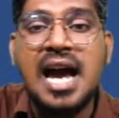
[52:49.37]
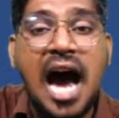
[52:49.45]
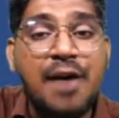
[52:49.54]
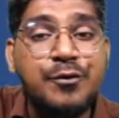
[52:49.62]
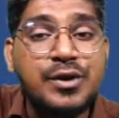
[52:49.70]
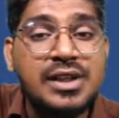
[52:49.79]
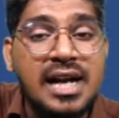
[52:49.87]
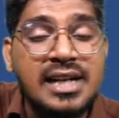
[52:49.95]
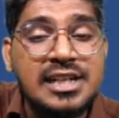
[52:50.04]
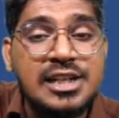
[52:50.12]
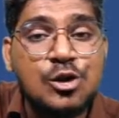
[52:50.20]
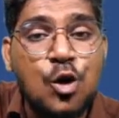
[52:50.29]
after
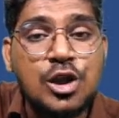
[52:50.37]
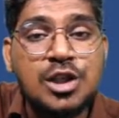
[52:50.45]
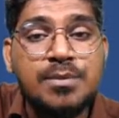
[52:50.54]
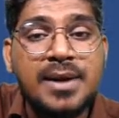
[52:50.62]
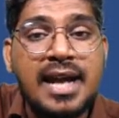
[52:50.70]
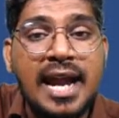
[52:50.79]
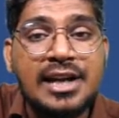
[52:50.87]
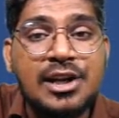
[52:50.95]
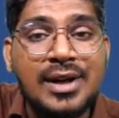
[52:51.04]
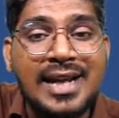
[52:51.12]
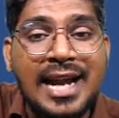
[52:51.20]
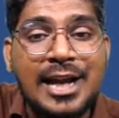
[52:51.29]
that it is going to be
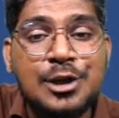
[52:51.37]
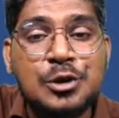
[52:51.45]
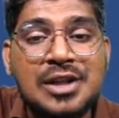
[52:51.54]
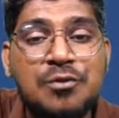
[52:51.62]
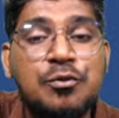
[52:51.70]
entering into the